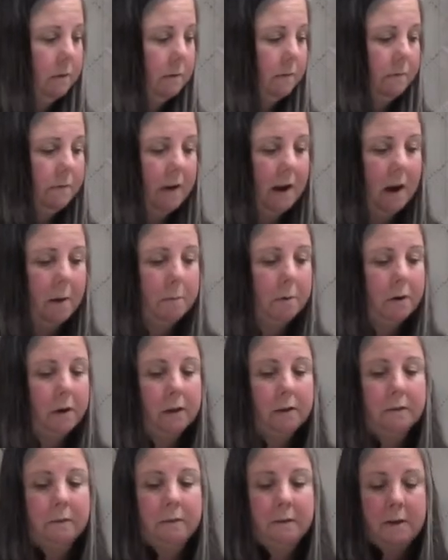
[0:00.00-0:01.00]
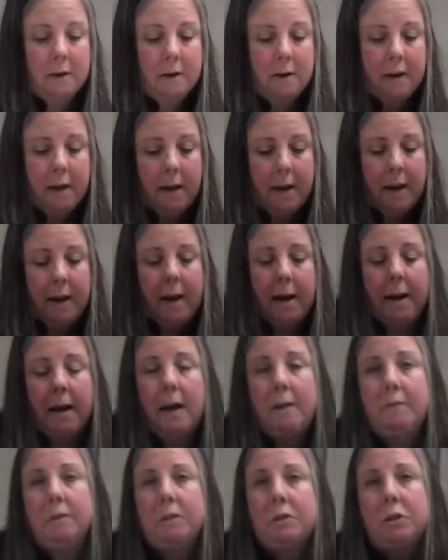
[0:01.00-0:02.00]
fabrics. And I
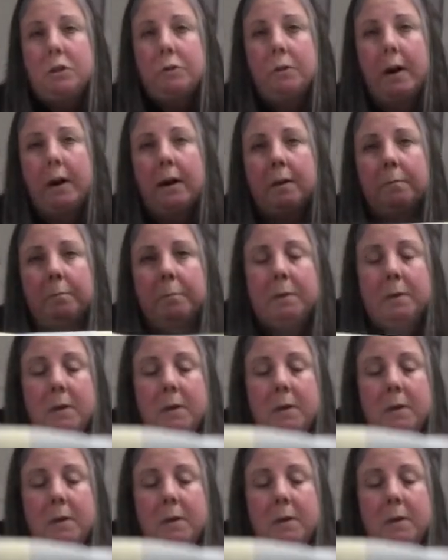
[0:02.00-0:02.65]
have a stripe.